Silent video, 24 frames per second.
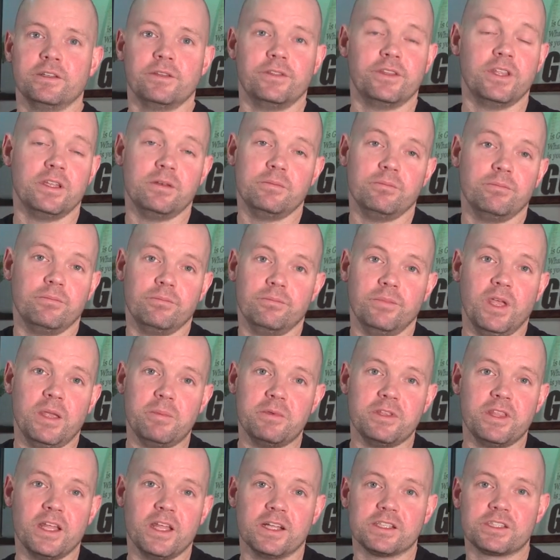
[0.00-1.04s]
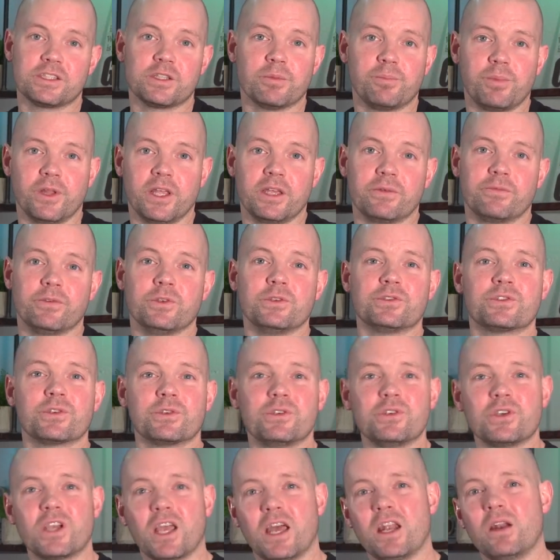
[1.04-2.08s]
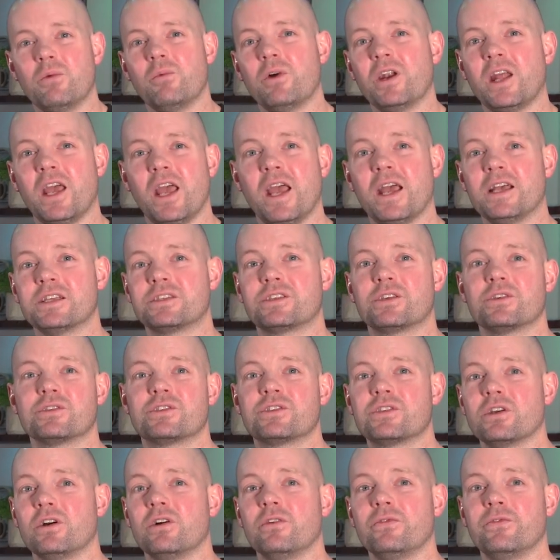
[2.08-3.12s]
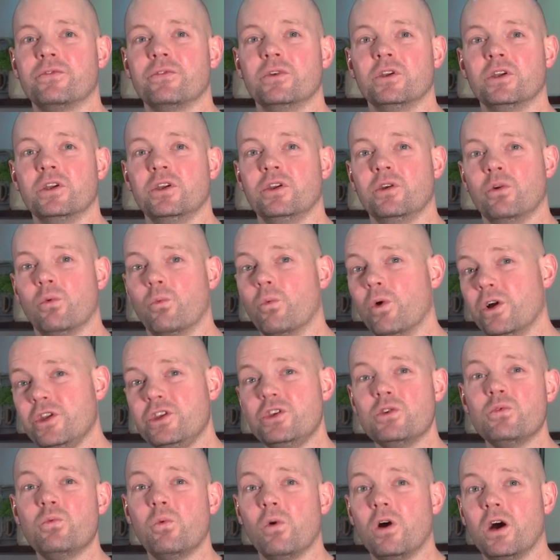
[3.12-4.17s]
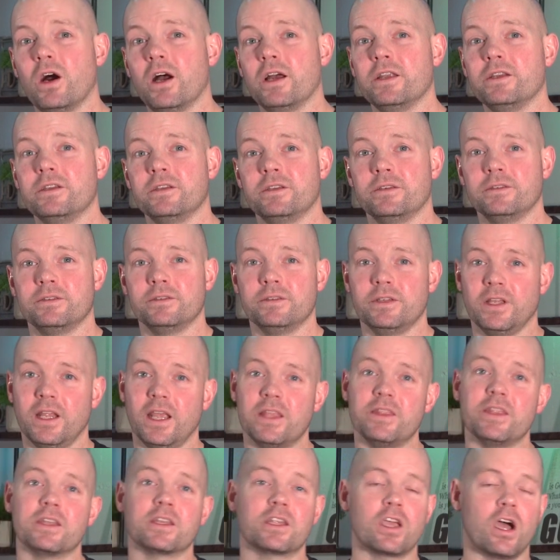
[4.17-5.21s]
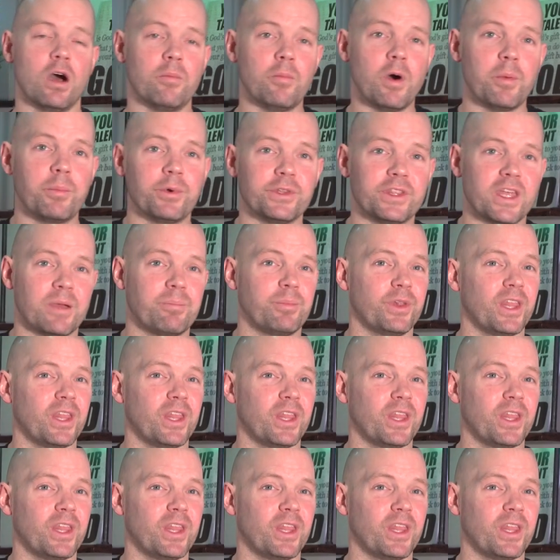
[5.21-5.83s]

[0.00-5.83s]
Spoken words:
then maybe that's the plan for you. So you kind of want to ask yourself what you want and then come up with that